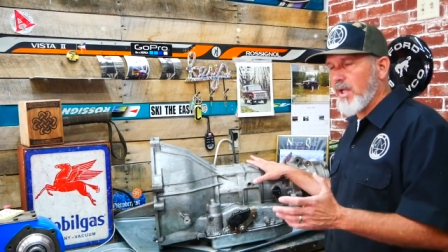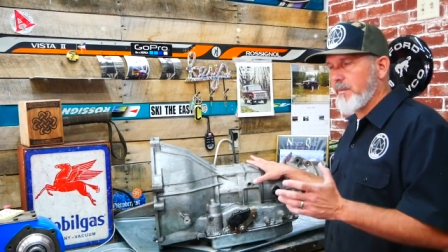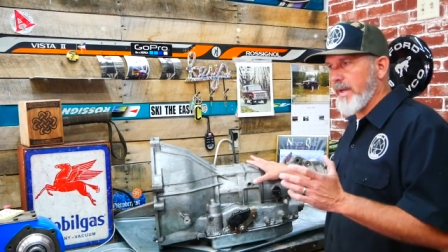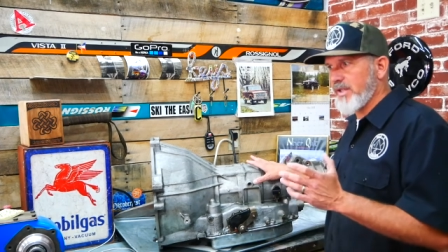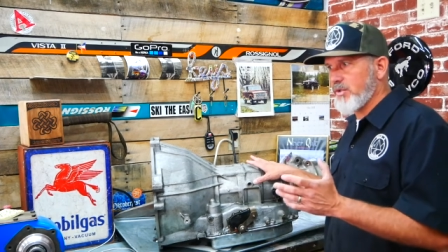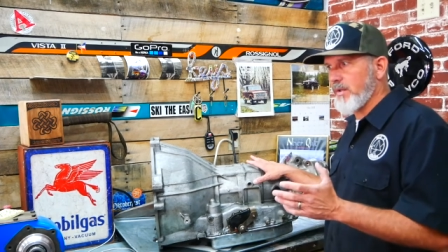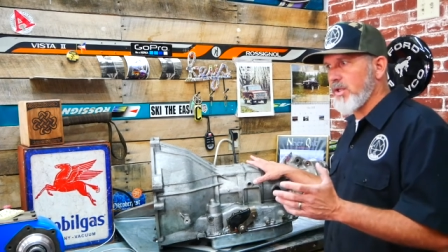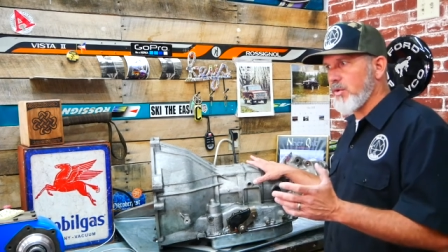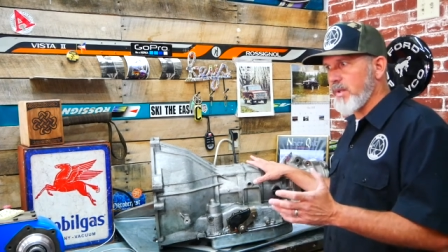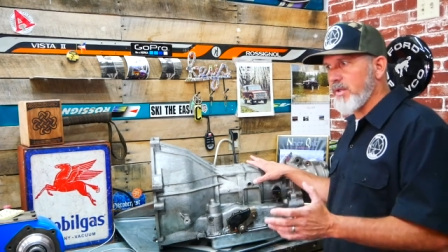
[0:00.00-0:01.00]
Make sure that
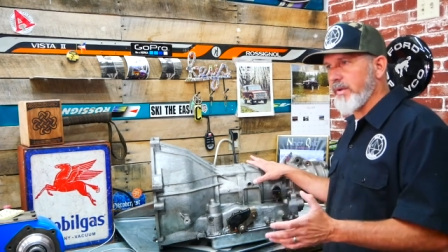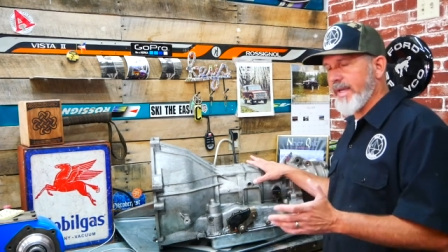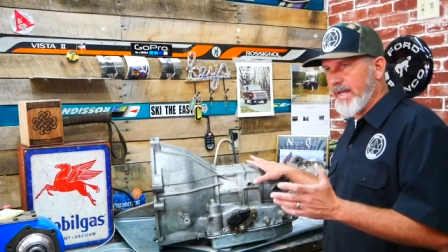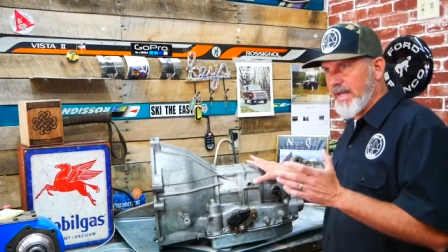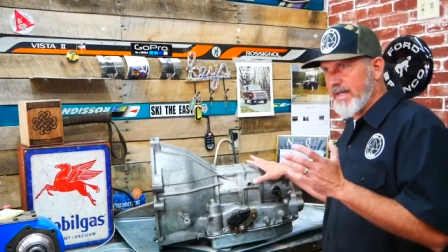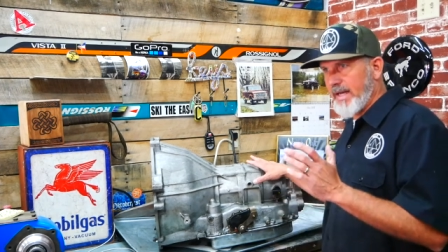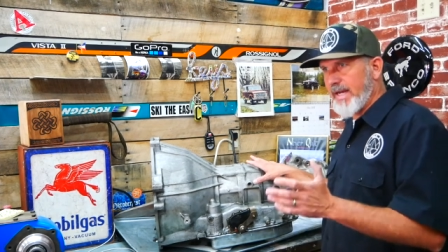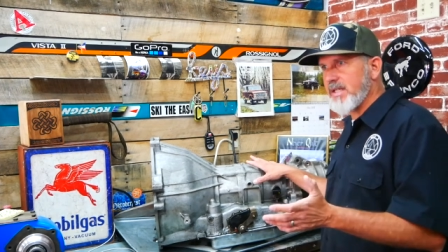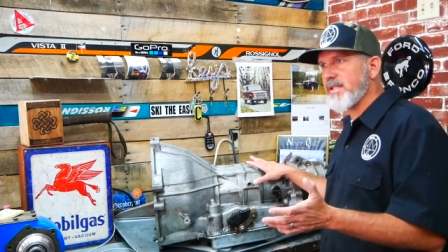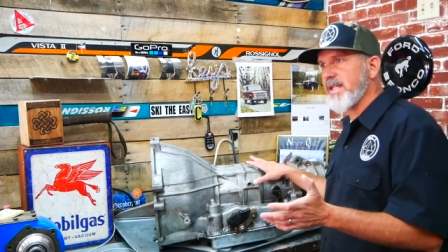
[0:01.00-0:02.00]
you either get a
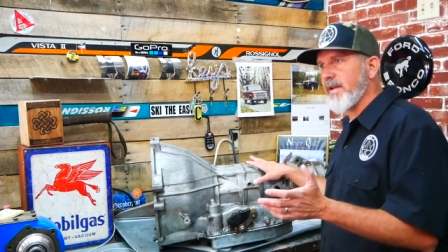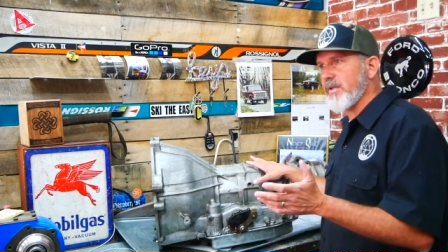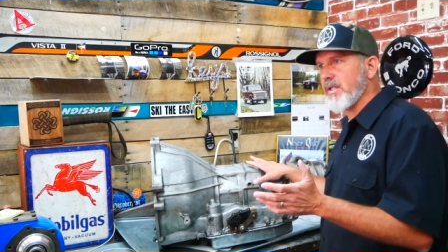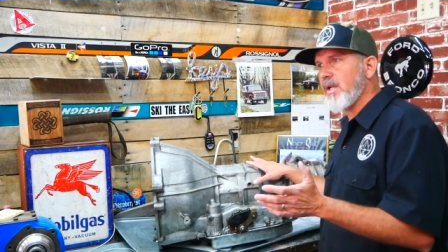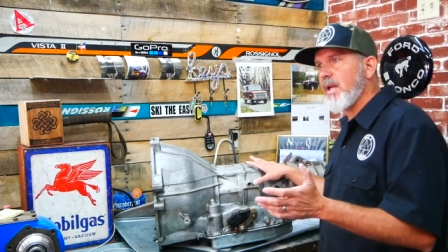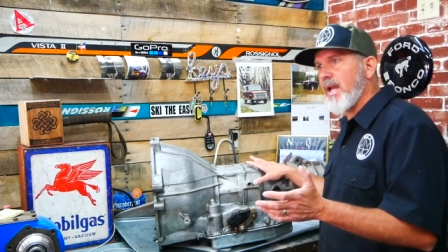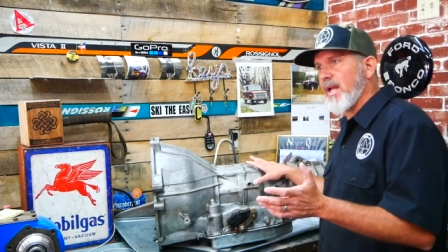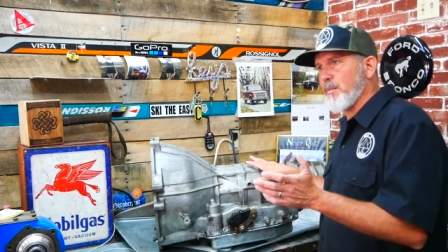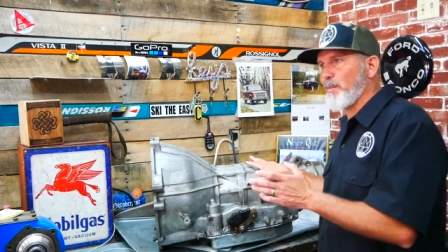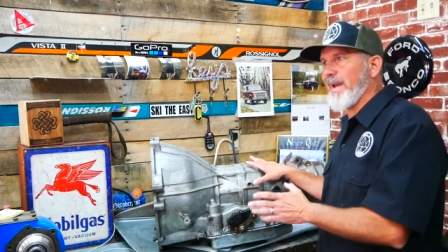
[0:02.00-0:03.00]
ninety-seven
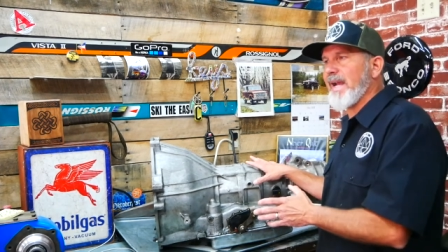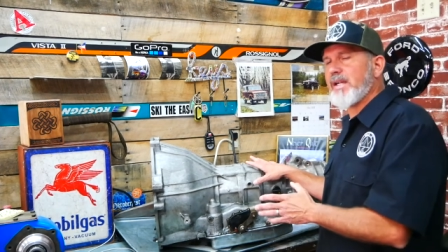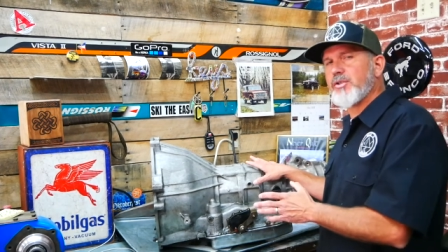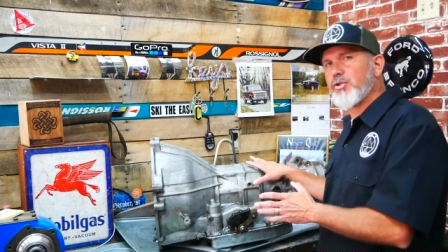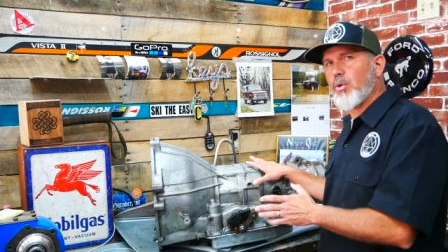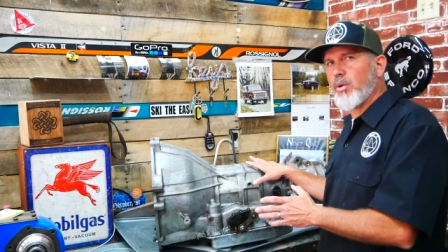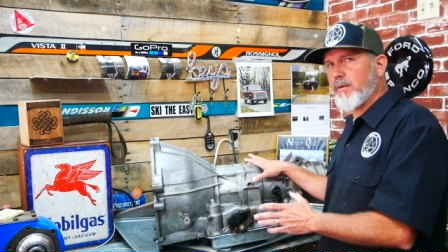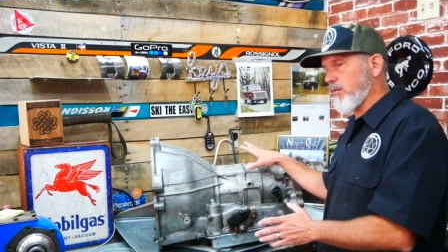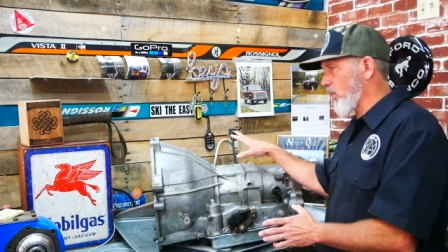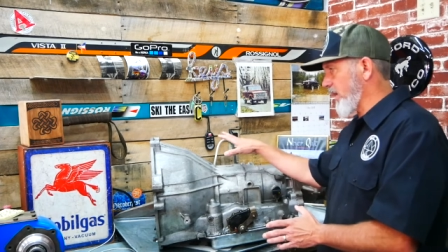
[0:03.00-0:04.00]
and back controller
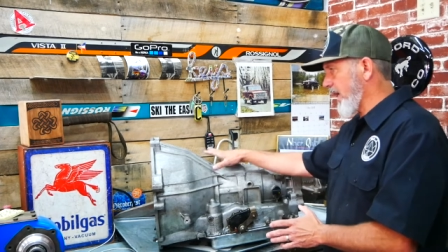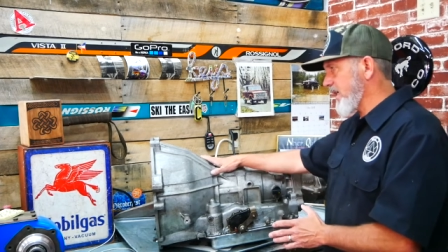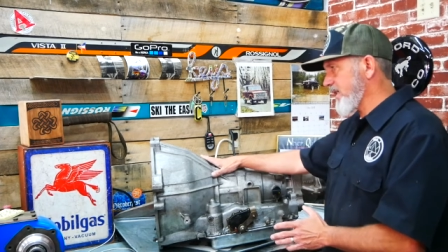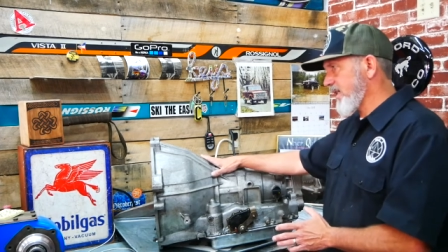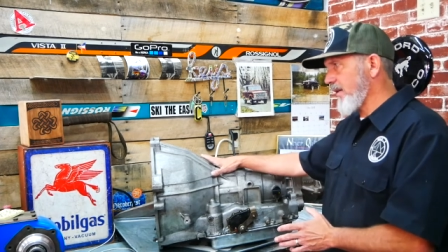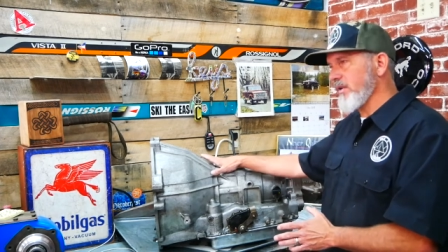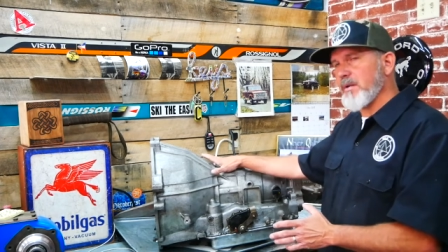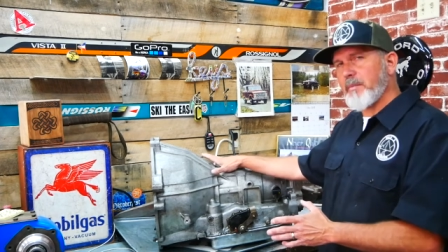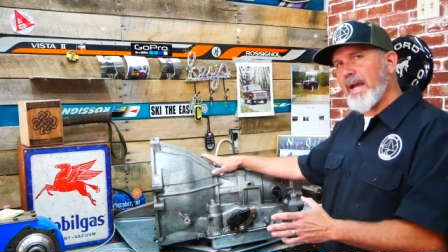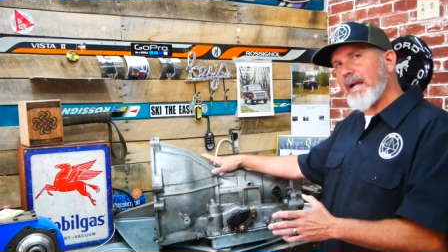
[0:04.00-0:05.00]
for a ninety-seven
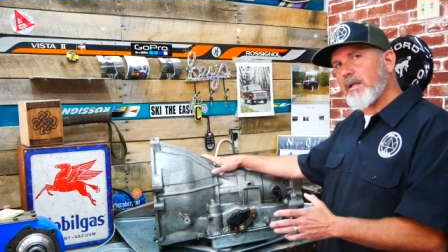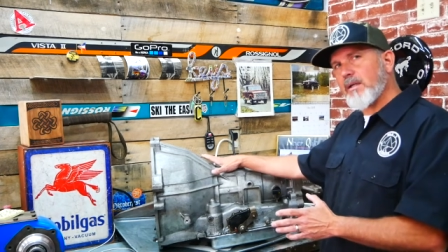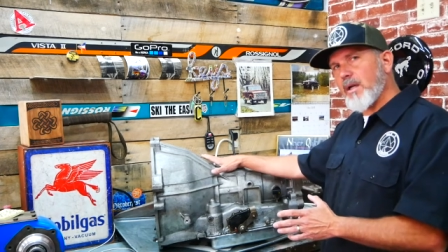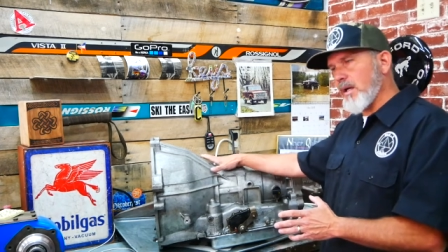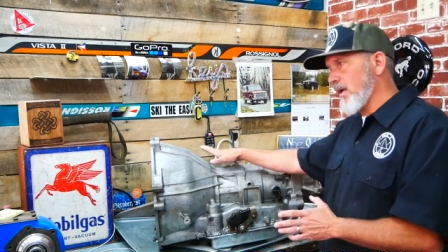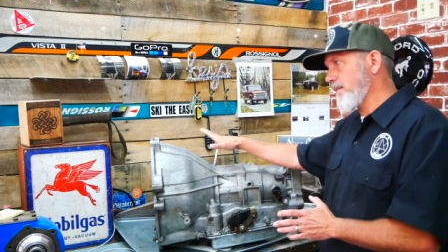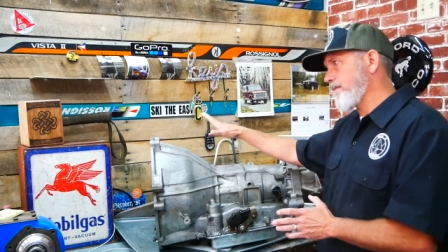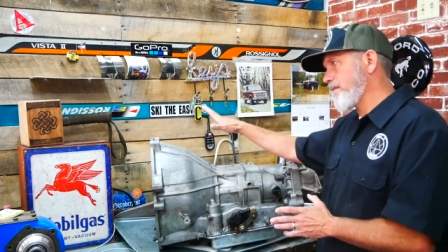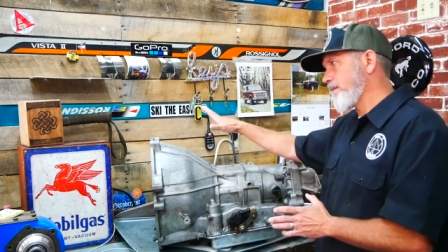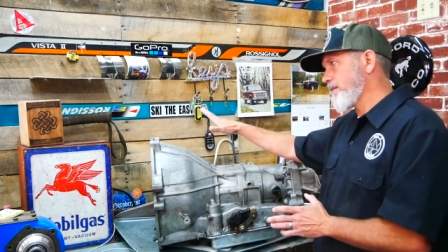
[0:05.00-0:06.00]
and back um,